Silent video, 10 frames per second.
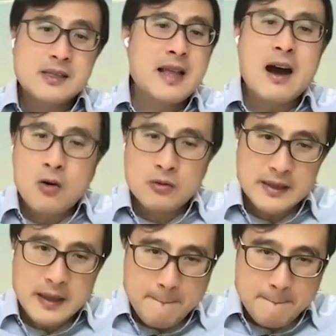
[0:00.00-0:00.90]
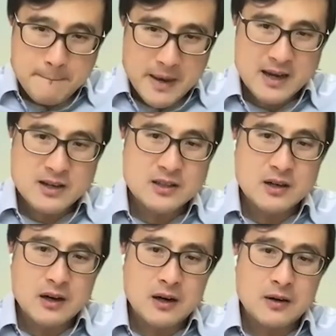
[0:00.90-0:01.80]
It's not only a
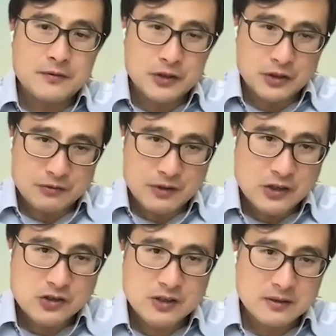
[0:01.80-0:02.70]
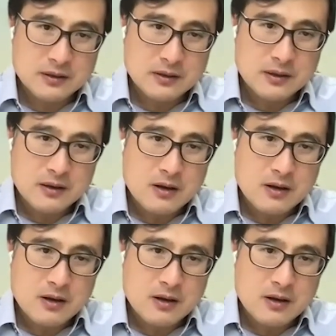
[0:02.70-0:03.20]
matter of duration.